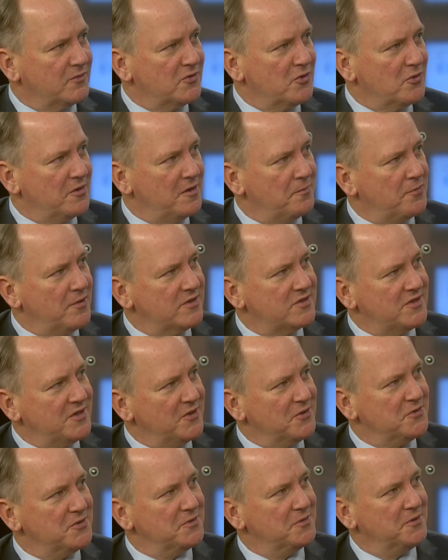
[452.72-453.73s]
30 plus
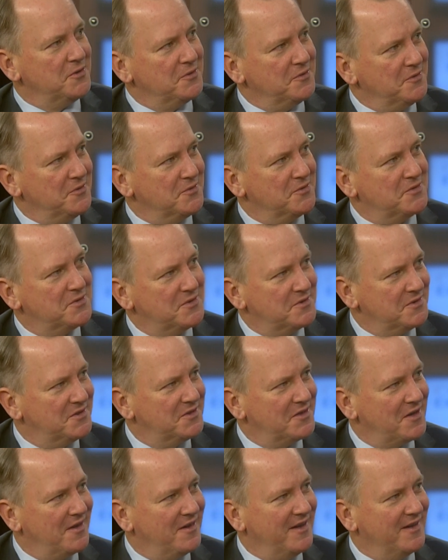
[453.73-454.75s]
years, you
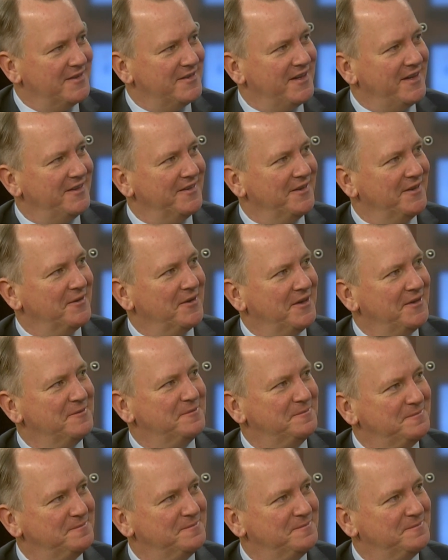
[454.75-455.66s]
saw that daily, right?